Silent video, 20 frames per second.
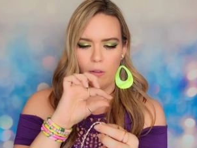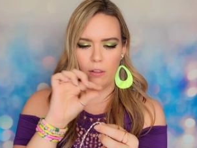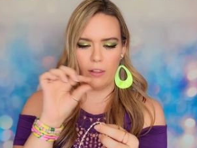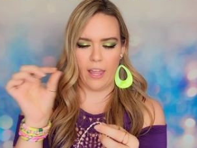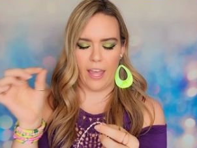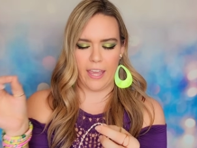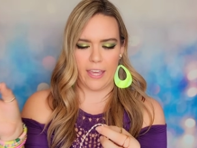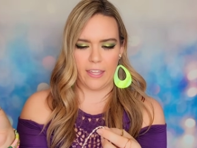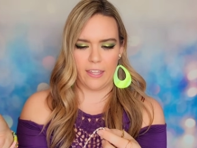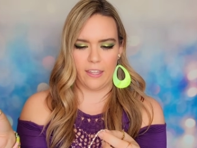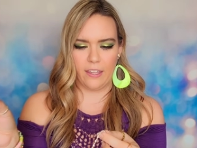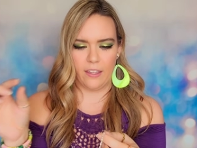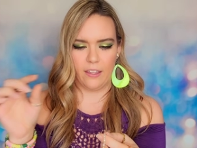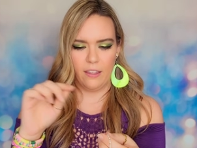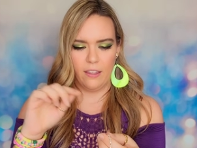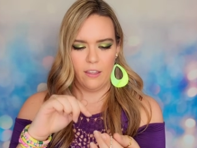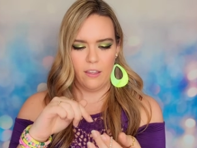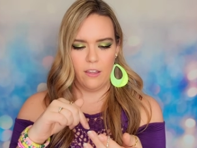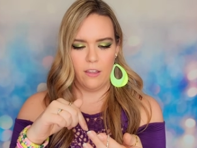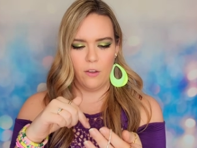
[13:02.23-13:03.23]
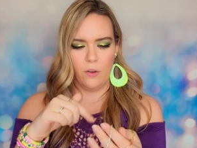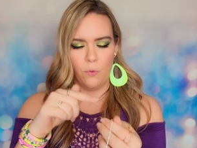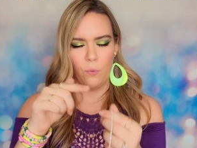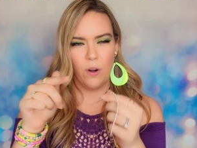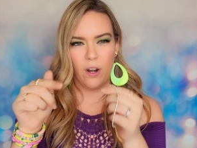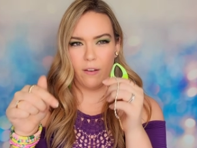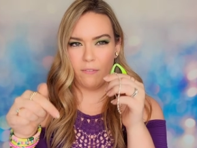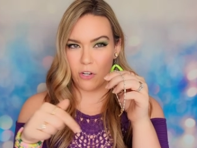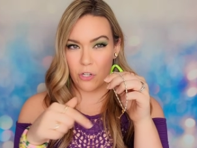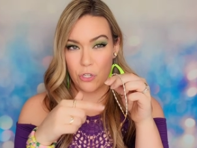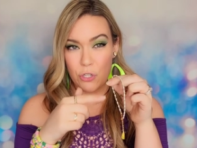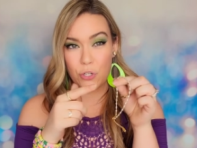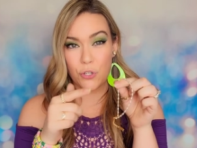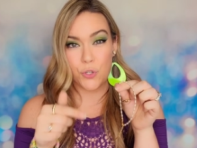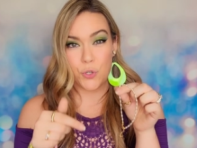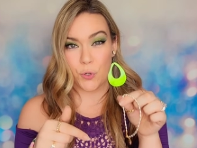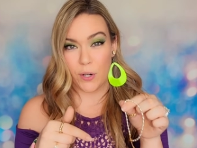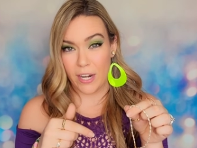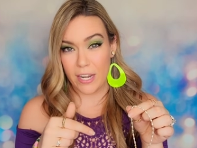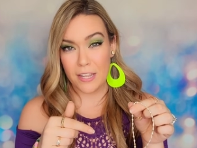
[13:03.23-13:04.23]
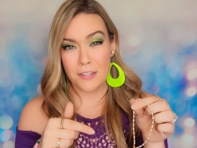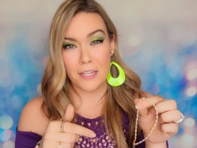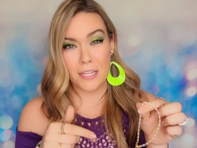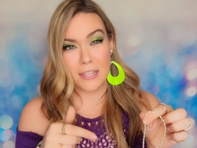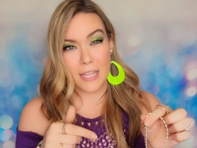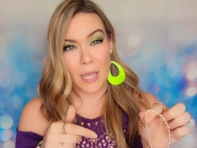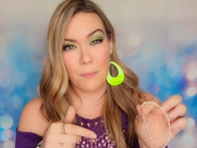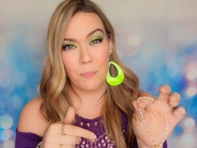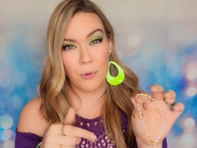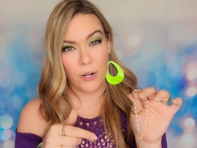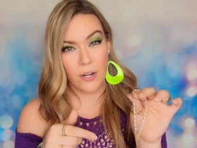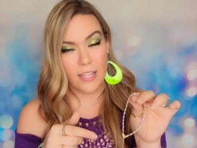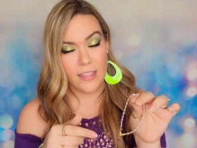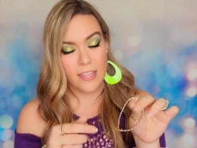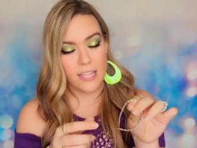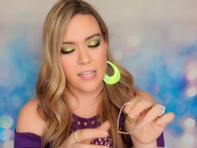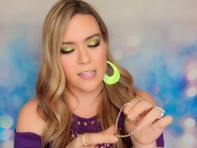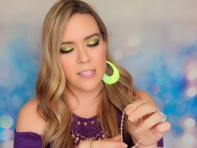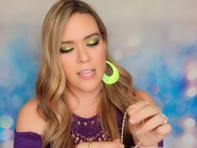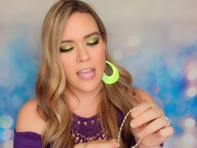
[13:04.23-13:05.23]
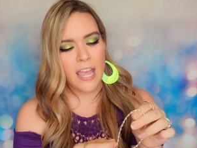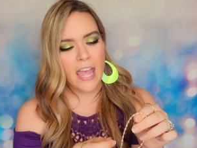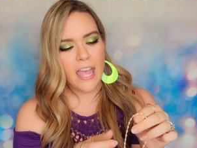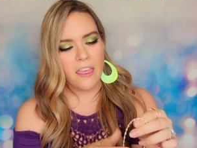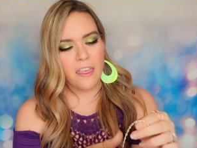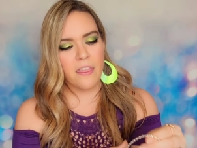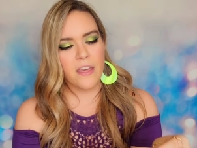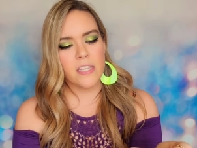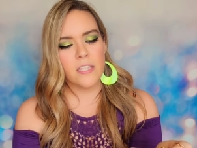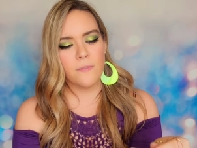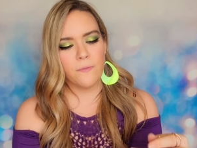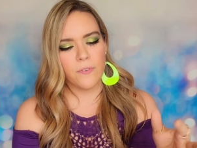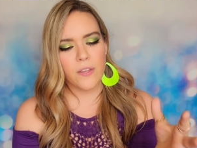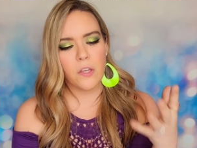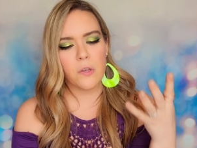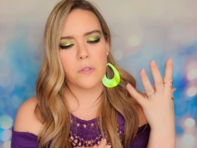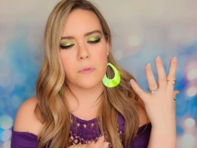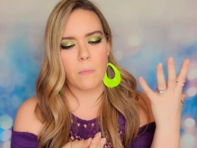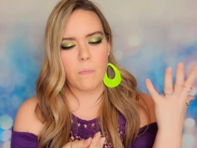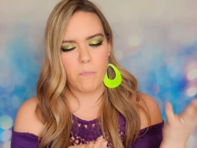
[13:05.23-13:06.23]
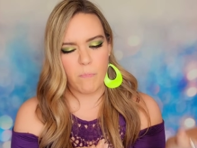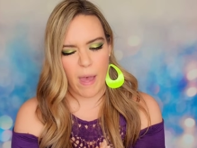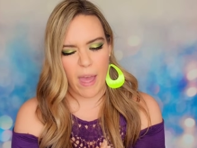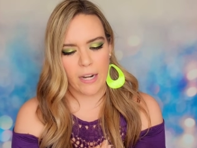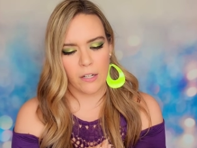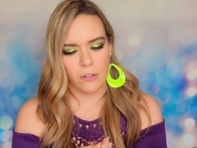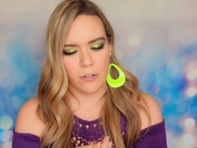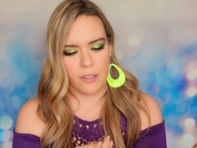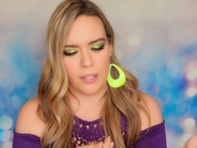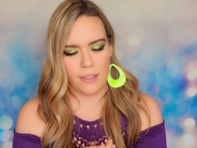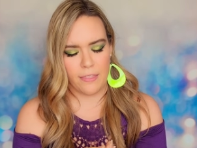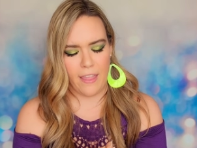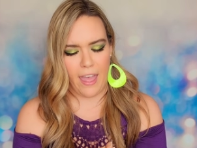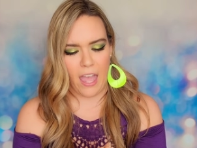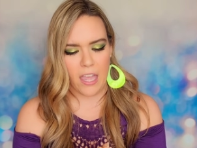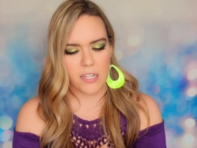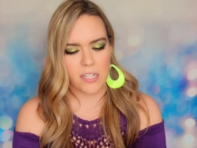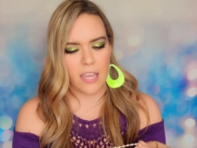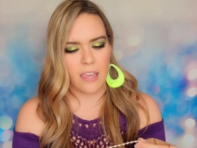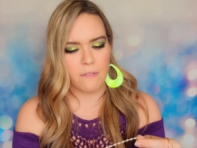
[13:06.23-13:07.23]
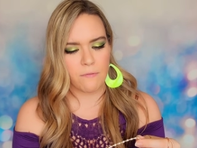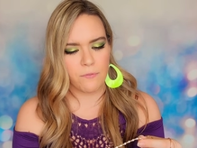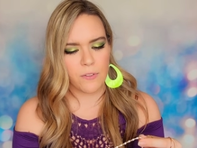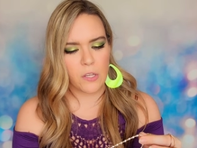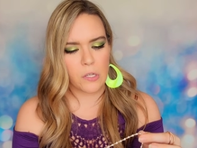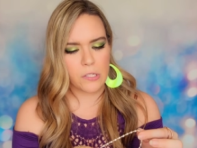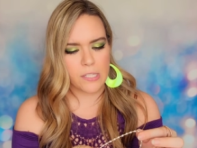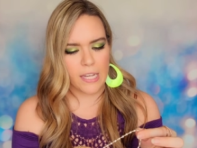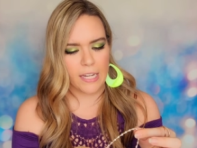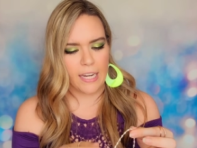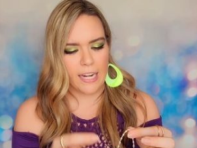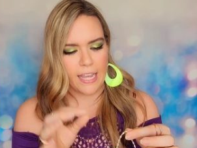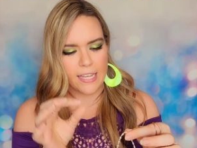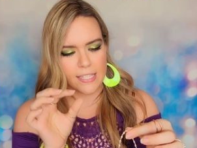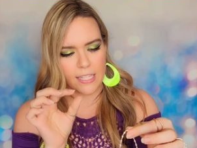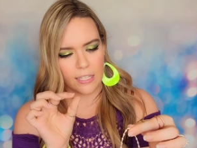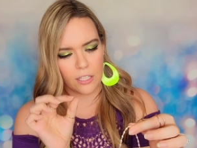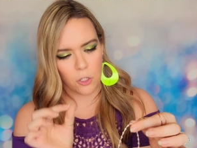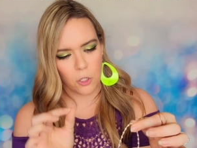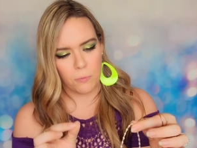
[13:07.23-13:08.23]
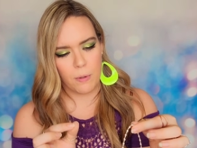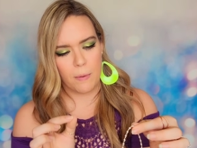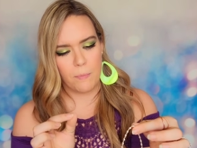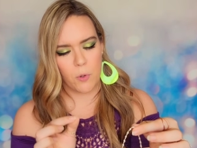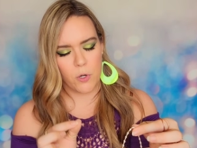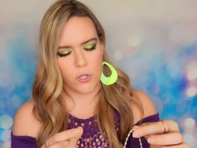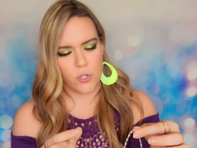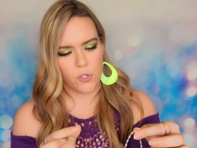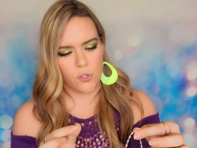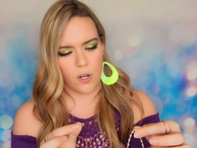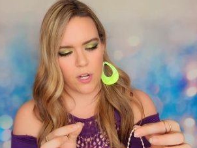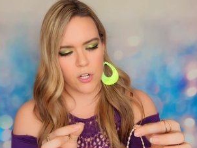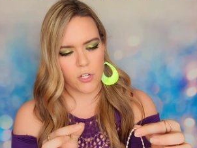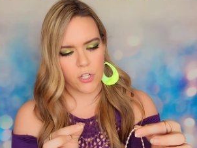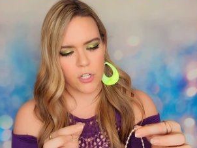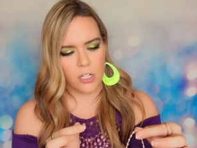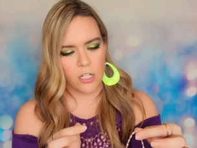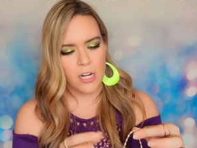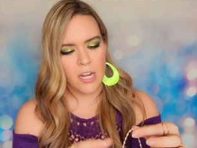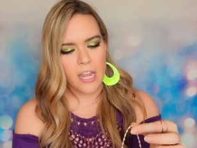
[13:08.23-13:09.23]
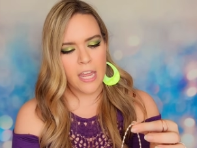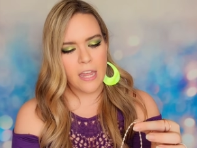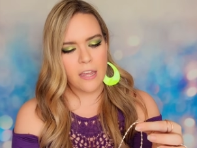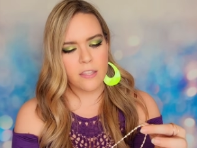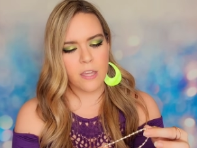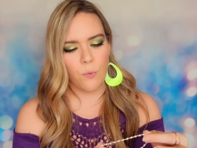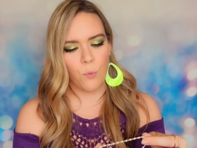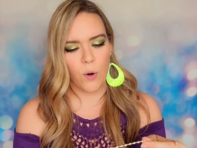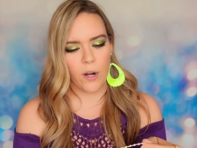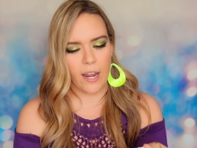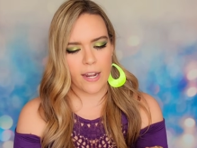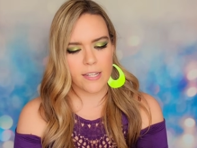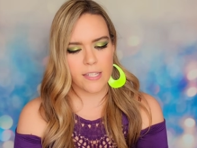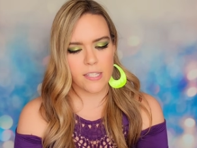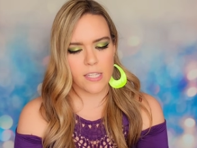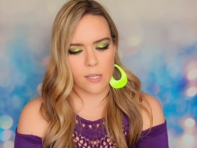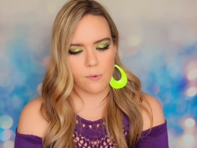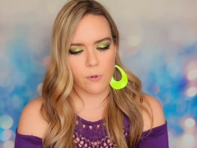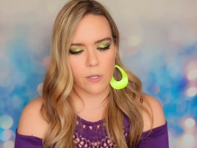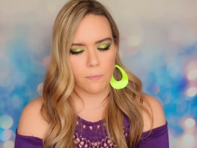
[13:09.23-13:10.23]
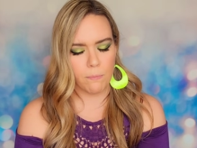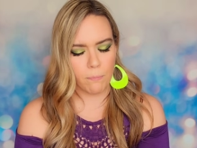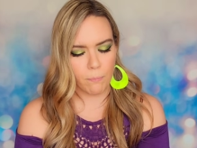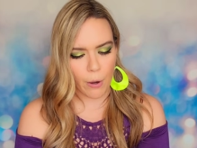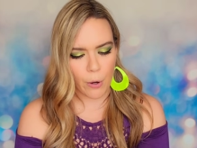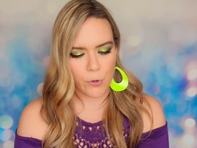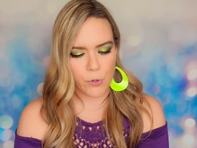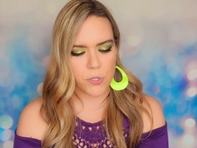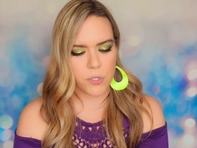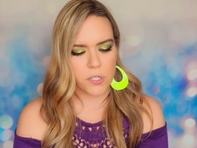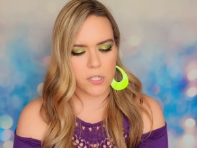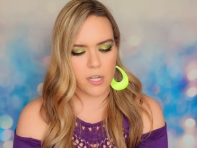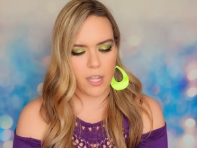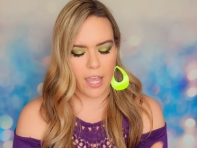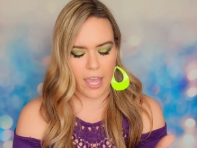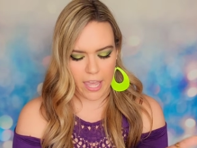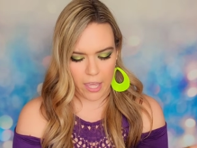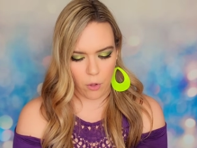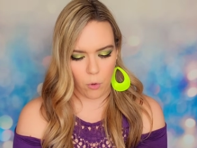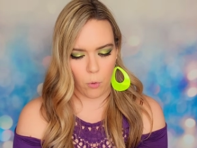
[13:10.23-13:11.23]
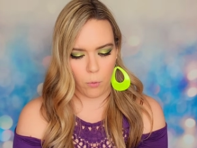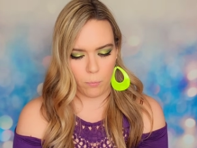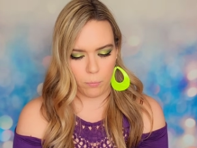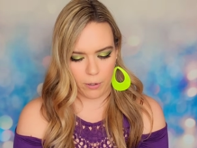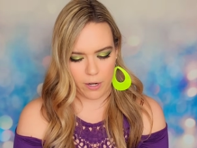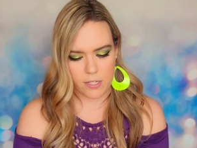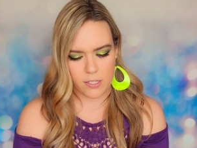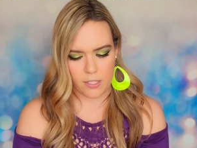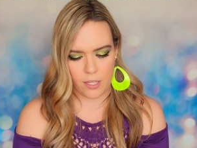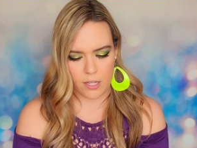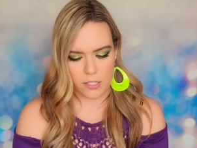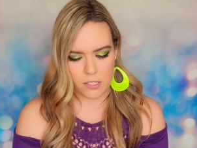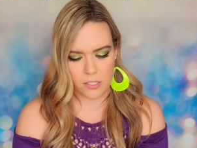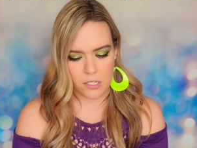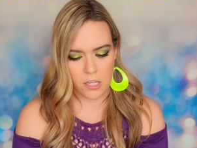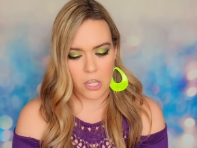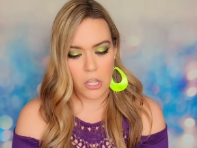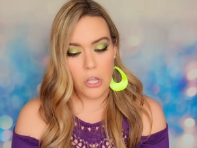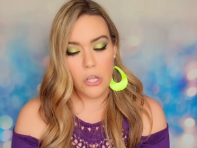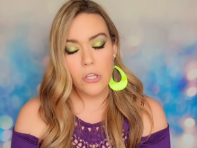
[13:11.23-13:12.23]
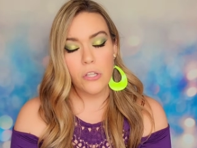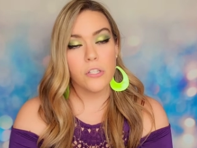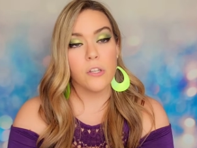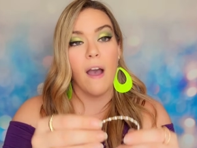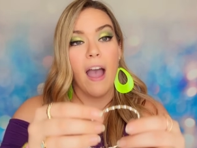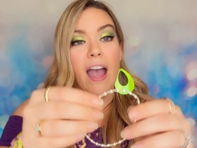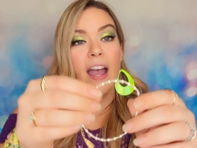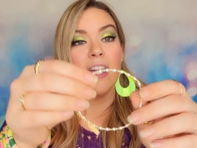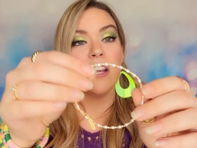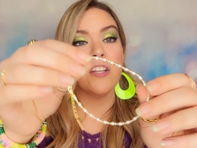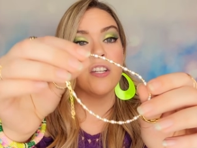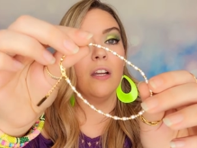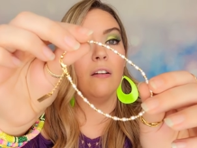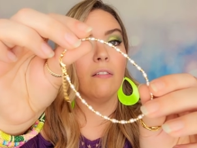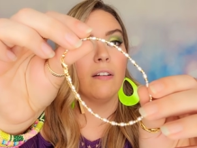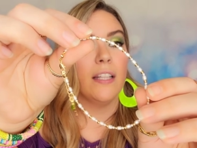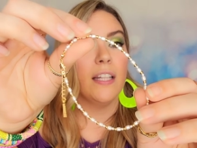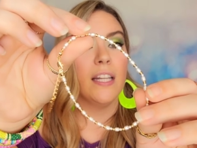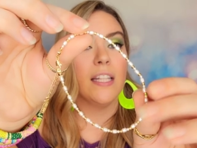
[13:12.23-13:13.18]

like whatever string that they put in these. This feels better than that. It feels like it has a little bit more structure than what I see with most ankle bracelets. So I actually really